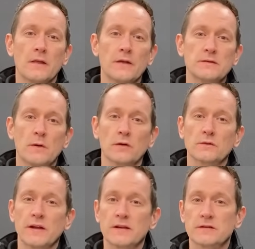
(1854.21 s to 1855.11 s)
This model
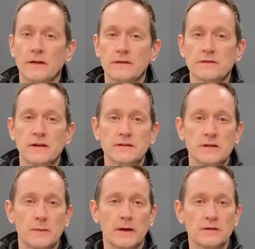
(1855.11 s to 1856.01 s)
takes around
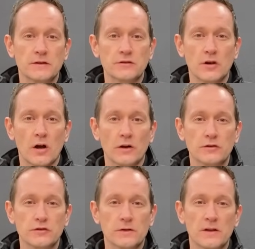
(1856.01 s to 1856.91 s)
60 minutes to
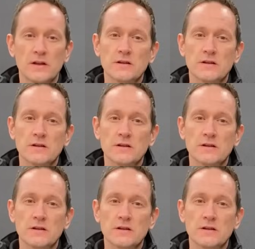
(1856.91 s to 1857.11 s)
charge,